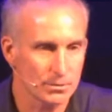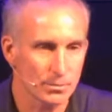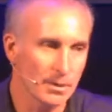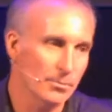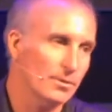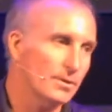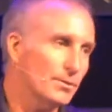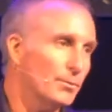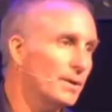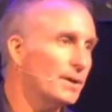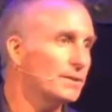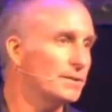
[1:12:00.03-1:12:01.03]
why we're on the
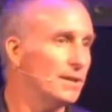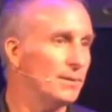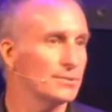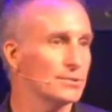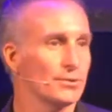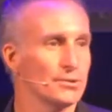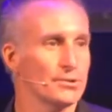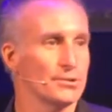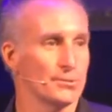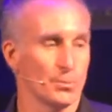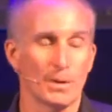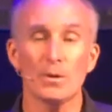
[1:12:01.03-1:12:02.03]
winning team. As
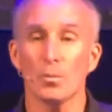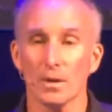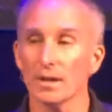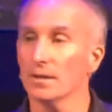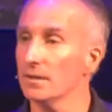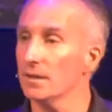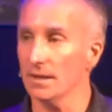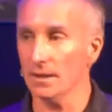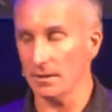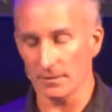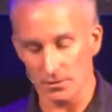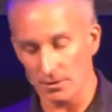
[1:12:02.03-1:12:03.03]
Christians, we win in the end.
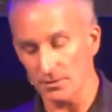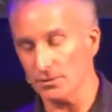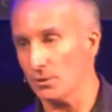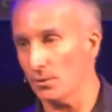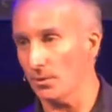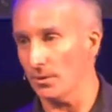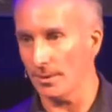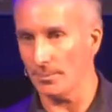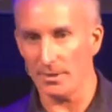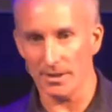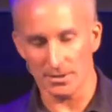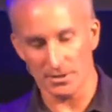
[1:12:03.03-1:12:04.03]
I saw the score. I
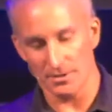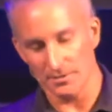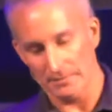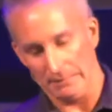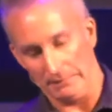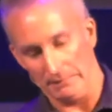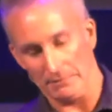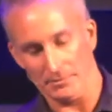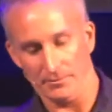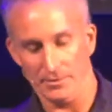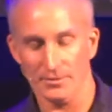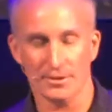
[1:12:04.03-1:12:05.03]
peeked. I looked
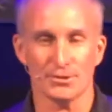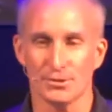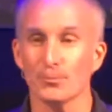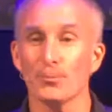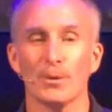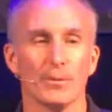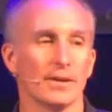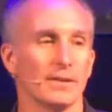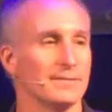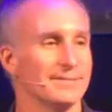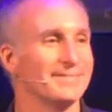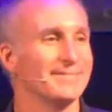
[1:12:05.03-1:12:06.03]
Revelation. We win.
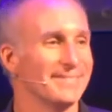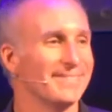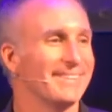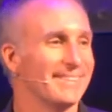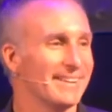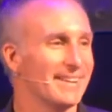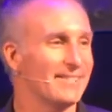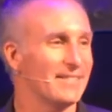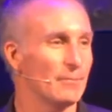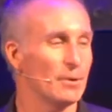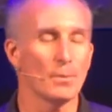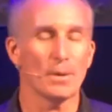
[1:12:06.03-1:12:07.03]
Okay,
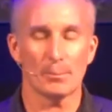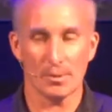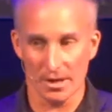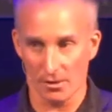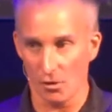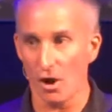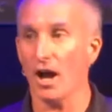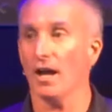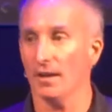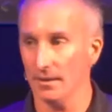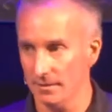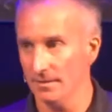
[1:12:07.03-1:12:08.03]
and we win by a lot.
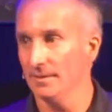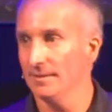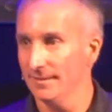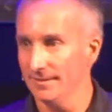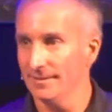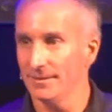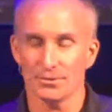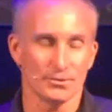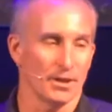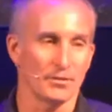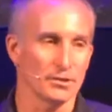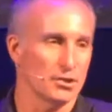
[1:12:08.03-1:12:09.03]
There's
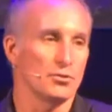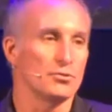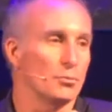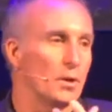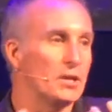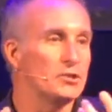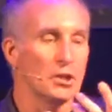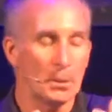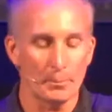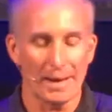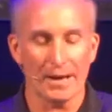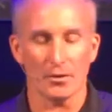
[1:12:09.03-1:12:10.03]
not this huge raging
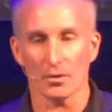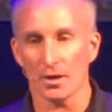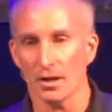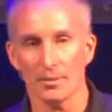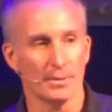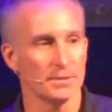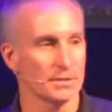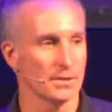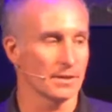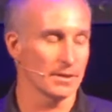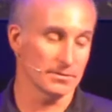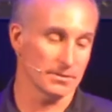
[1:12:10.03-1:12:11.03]
battle. God
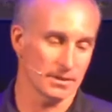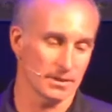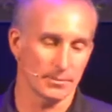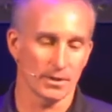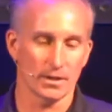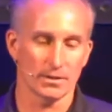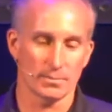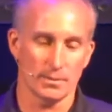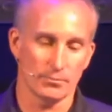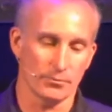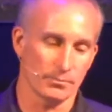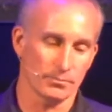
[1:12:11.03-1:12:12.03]
basically goes, Are you coming against me?
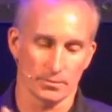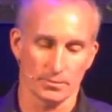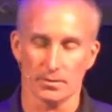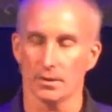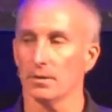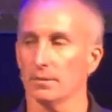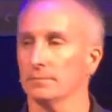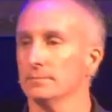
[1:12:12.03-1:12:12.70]
Boop, boop, gone.